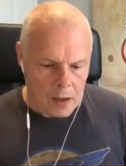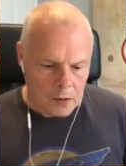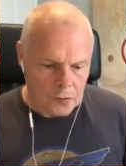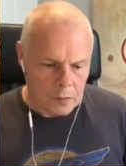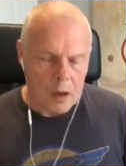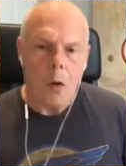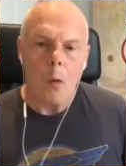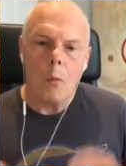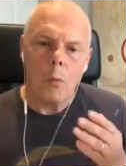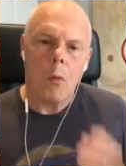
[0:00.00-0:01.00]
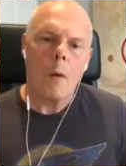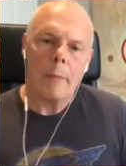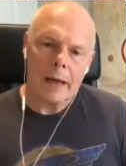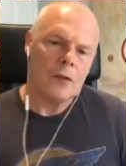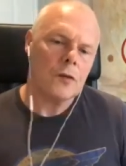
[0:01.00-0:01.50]
So, what
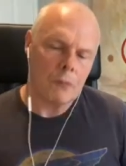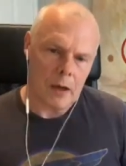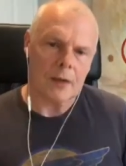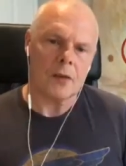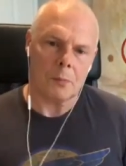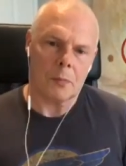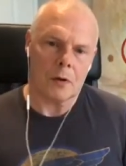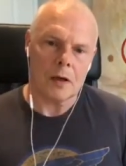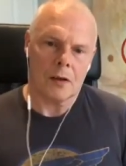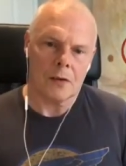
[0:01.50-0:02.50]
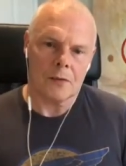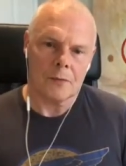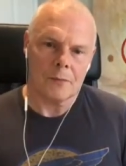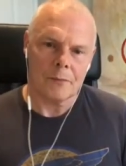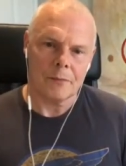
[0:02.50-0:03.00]
made you write this book?
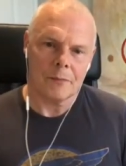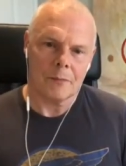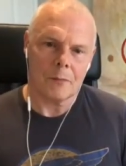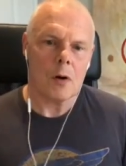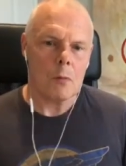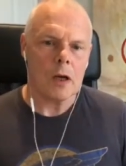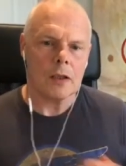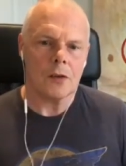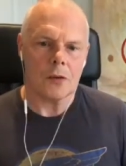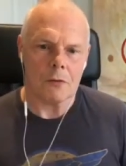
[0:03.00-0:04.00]
Why? Why did you?